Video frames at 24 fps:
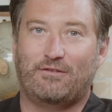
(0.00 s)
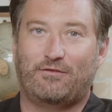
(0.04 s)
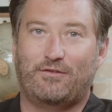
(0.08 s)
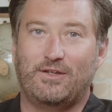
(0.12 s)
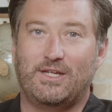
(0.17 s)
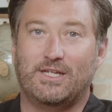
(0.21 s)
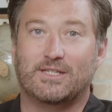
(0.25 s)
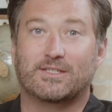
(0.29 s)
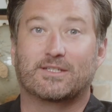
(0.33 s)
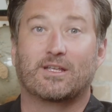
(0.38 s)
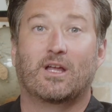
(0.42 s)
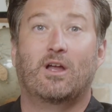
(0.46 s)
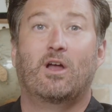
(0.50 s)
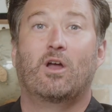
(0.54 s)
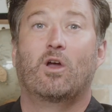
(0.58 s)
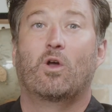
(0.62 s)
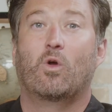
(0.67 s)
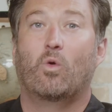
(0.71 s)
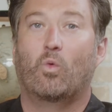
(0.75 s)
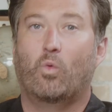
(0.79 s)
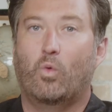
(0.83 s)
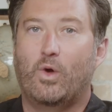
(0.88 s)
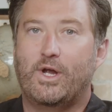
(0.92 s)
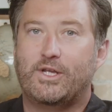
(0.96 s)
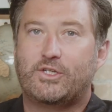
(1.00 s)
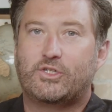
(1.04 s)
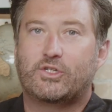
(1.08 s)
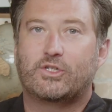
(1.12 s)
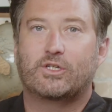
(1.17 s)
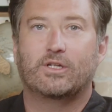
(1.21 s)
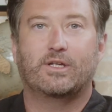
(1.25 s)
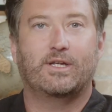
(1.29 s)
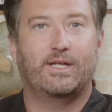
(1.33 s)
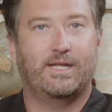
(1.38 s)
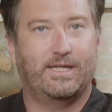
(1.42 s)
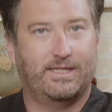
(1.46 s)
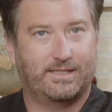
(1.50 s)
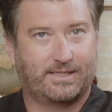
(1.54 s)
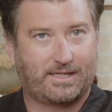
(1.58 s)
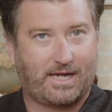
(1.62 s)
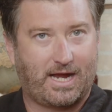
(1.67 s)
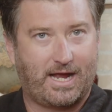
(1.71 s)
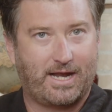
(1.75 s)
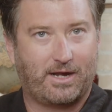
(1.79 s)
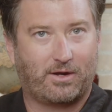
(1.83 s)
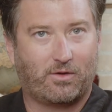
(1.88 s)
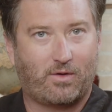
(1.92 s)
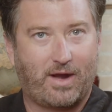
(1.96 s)
fees, which is
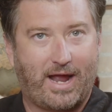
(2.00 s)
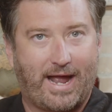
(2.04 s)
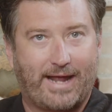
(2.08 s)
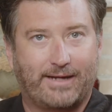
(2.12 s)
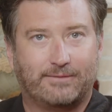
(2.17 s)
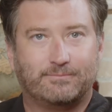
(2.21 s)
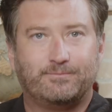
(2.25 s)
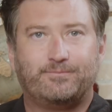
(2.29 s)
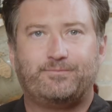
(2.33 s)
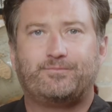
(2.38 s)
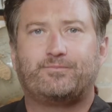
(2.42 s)
kind of rad.